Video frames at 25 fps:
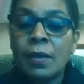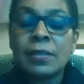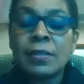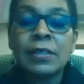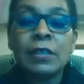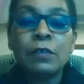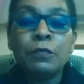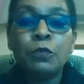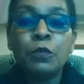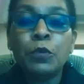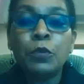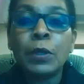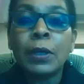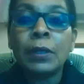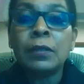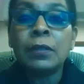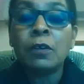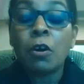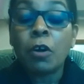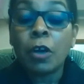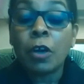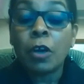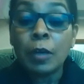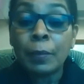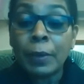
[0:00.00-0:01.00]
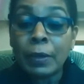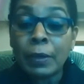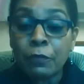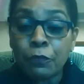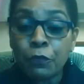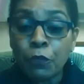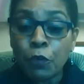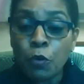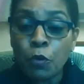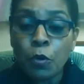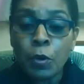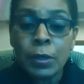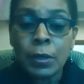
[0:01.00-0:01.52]
seafood and document
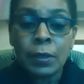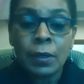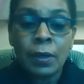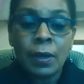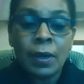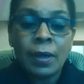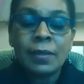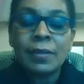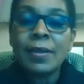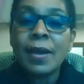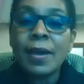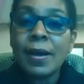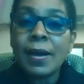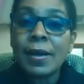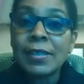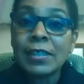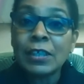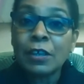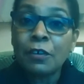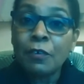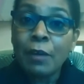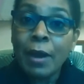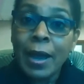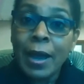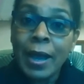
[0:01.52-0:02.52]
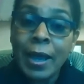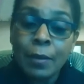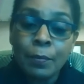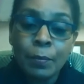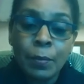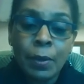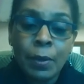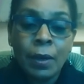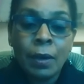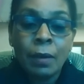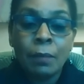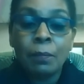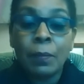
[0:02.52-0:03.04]
fraud, tax
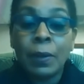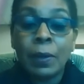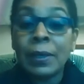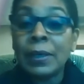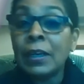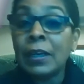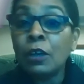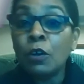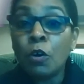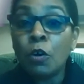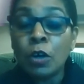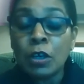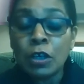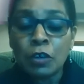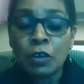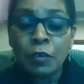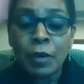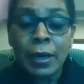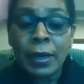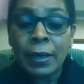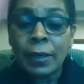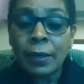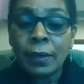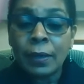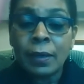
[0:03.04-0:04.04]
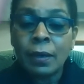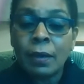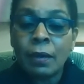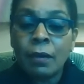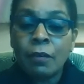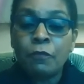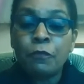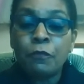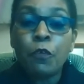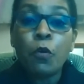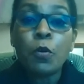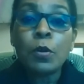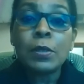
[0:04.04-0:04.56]
crime, money laundering,
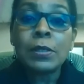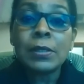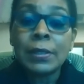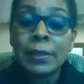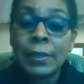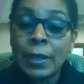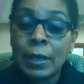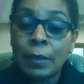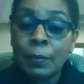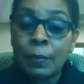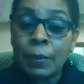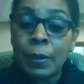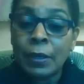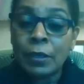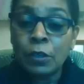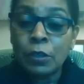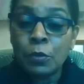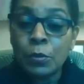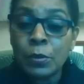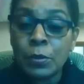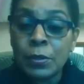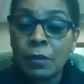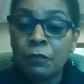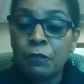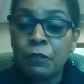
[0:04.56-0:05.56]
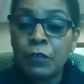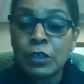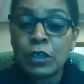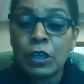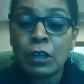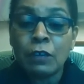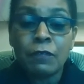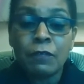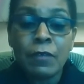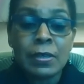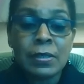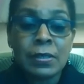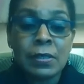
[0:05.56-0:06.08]
forced labor and use of
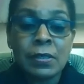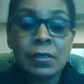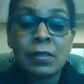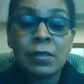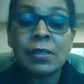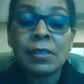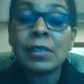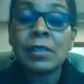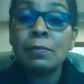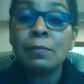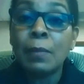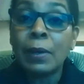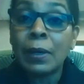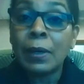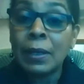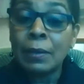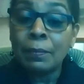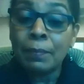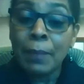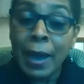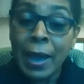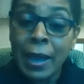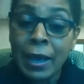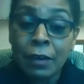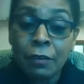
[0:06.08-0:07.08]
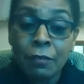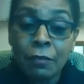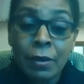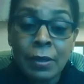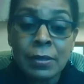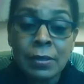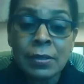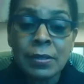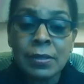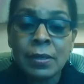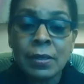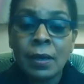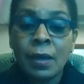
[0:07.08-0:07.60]
fishing vessels to smuggle
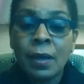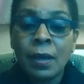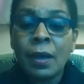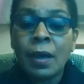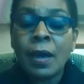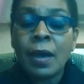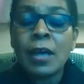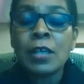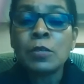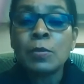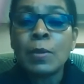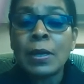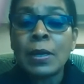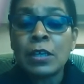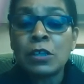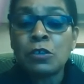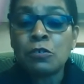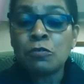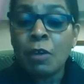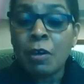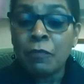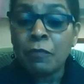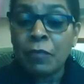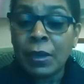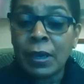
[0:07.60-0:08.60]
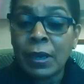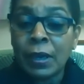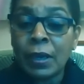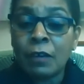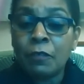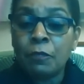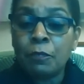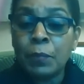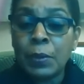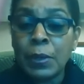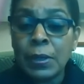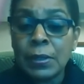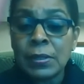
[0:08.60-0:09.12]
migrants, as well as trafficking
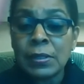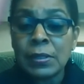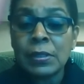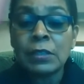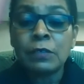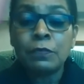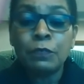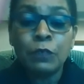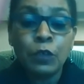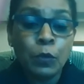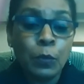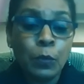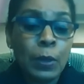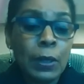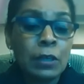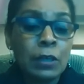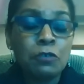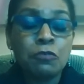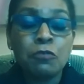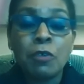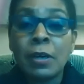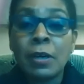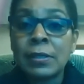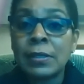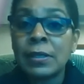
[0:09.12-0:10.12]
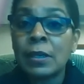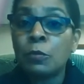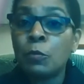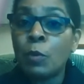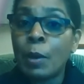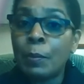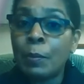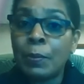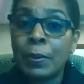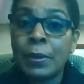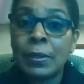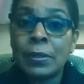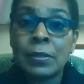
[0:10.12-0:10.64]
of persons, fuel, drugs, and
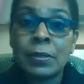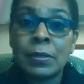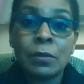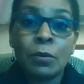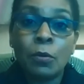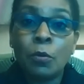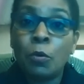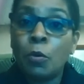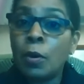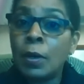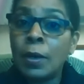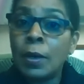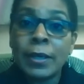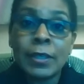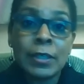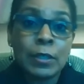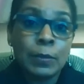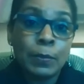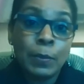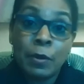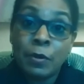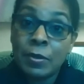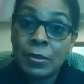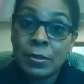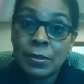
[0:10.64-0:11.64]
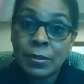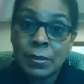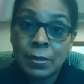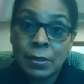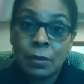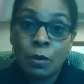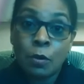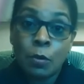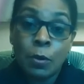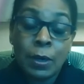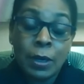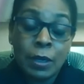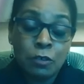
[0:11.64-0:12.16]
weapons, all experienced in
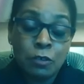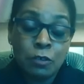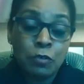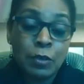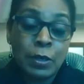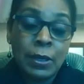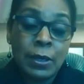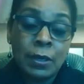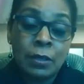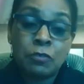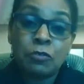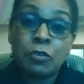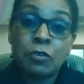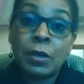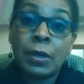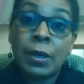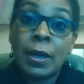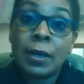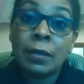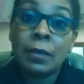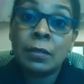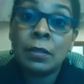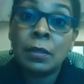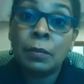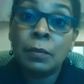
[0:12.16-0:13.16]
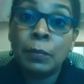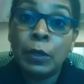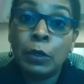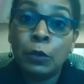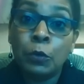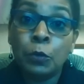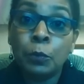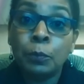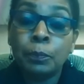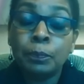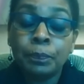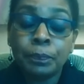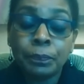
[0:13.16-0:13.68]
our country here in Trinidad and Tobago.